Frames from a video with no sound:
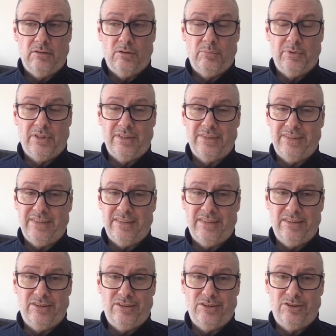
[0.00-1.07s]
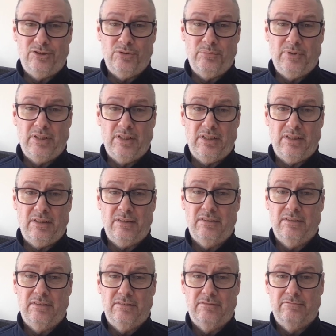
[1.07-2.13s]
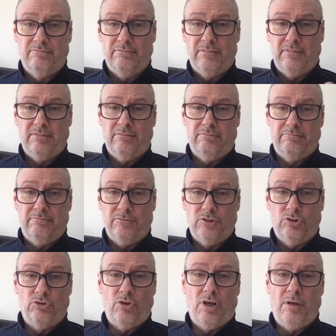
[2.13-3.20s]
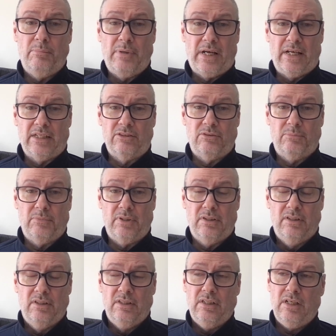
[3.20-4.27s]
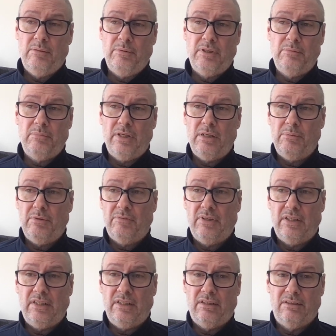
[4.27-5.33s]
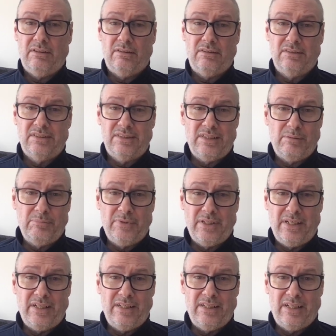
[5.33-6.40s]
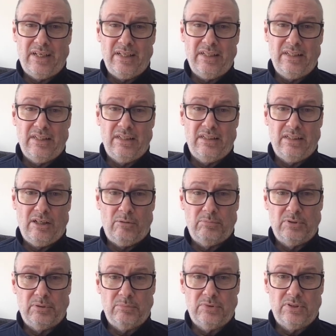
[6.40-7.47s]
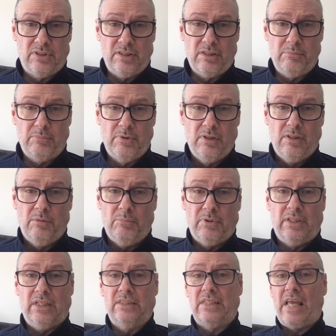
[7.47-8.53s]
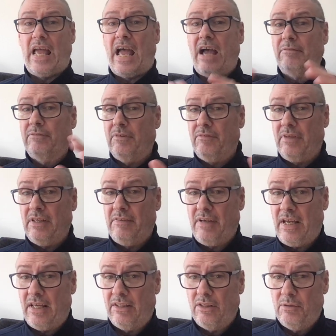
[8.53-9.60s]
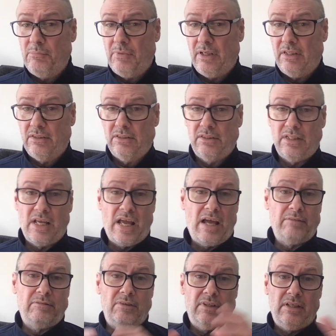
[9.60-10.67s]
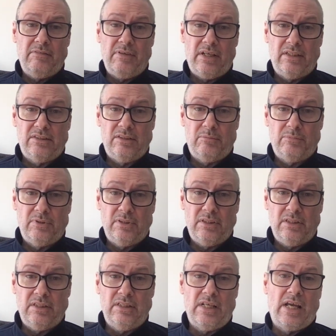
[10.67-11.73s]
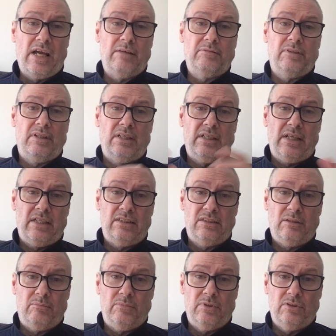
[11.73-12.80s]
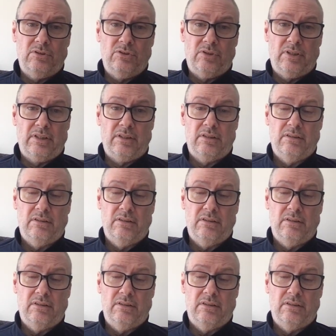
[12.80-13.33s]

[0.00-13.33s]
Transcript: Because there's just too many drawbacks from that. I mean, maybe if they need a little something at night and it helps them sleep, but that's after they've had their medicine, after they've had something to eat, after they had something to drink,